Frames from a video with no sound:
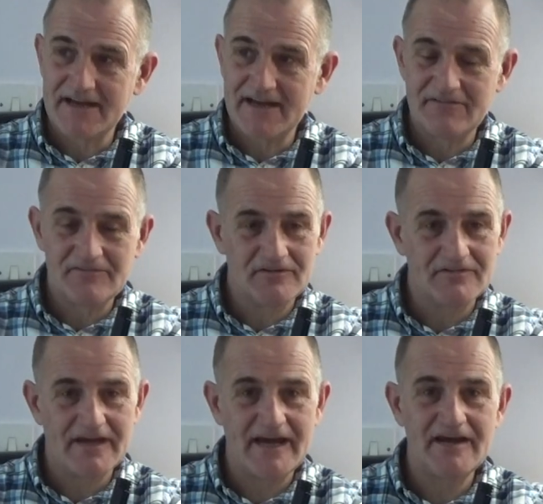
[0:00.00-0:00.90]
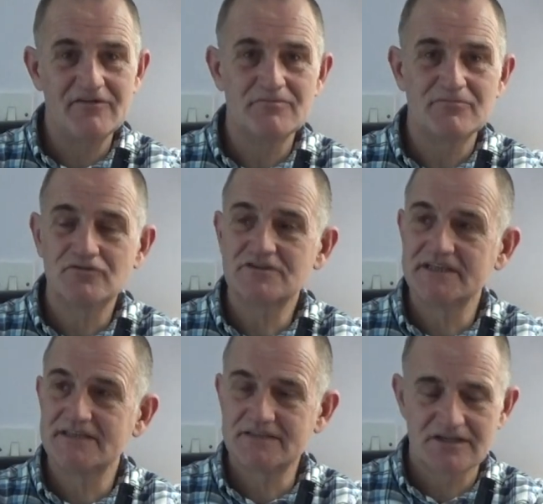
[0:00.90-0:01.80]
down on there, and brought
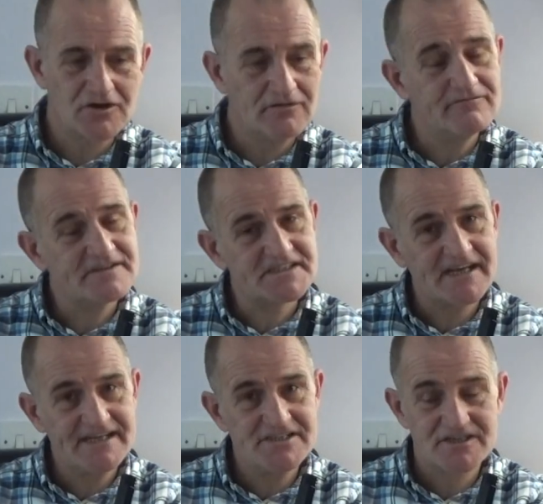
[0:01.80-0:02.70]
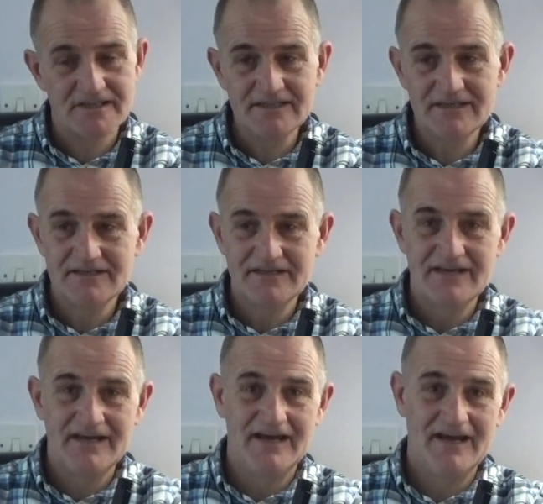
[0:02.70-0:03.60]
it into the conversation.
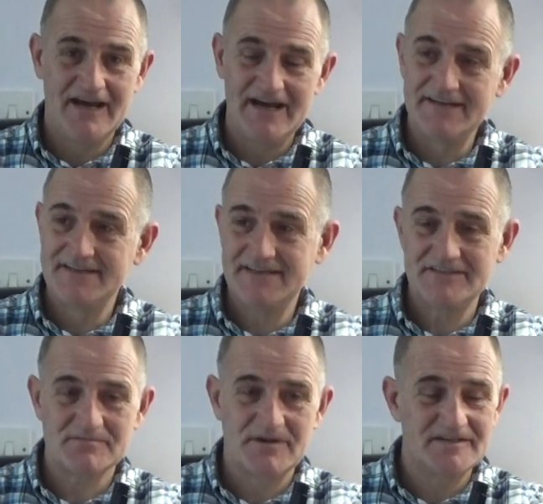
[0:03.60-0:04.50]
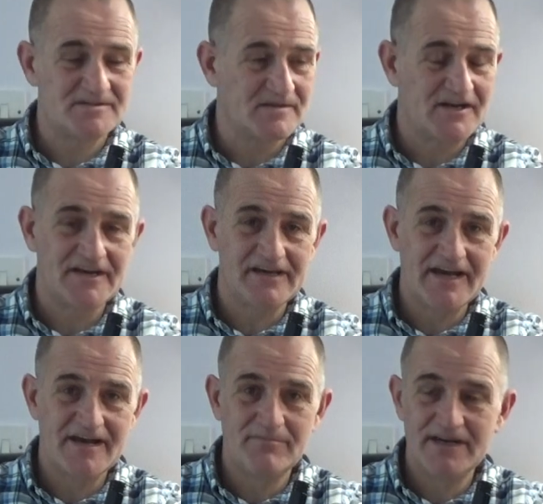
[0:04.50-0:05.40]
And his words were like,
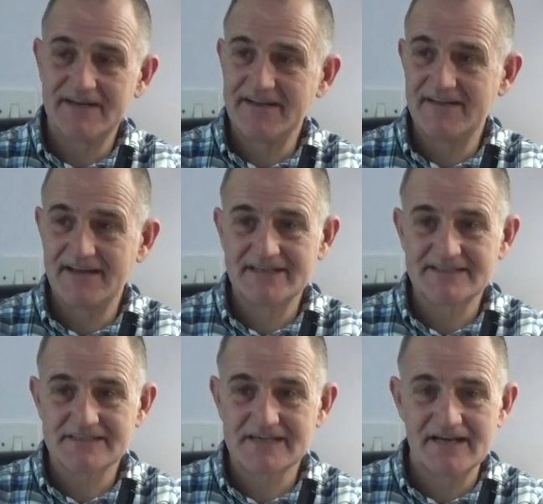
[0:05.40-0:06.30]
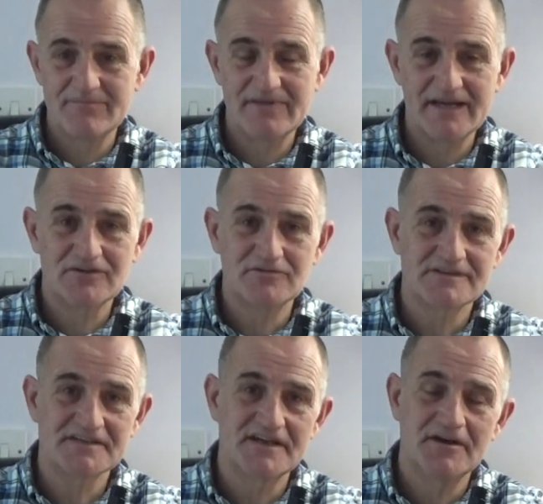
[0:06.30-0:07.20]
yeah, bloody things, they're
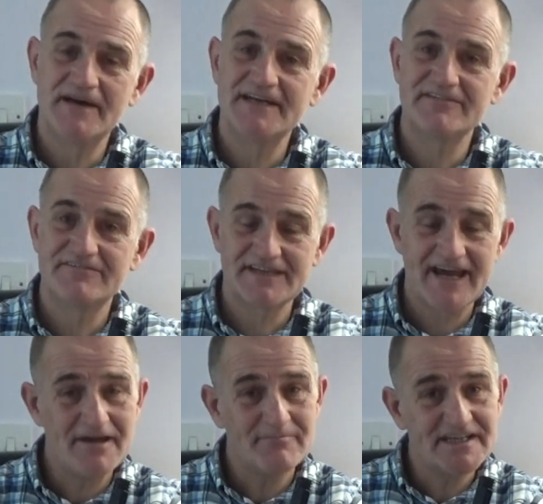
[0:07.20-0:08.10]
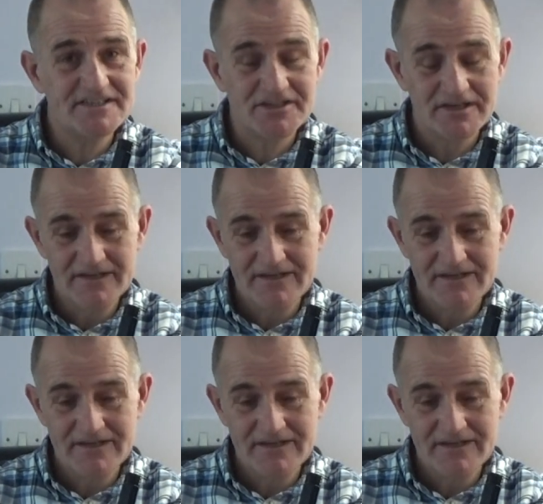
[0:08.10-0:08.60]
causing no end of damage.